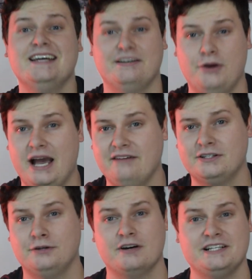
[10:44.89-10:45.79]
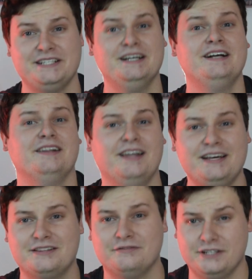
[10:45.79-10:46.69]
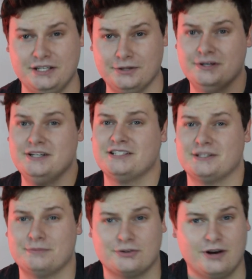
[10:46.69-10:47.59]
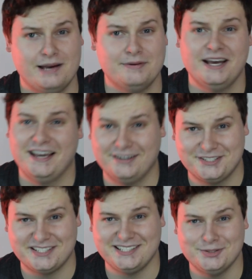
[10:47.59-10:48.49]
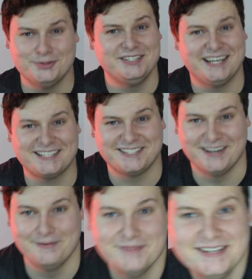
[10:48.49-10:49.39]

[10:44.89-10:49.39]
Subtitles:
If you haven't already, like the video, subscribe, and I'll see you next time.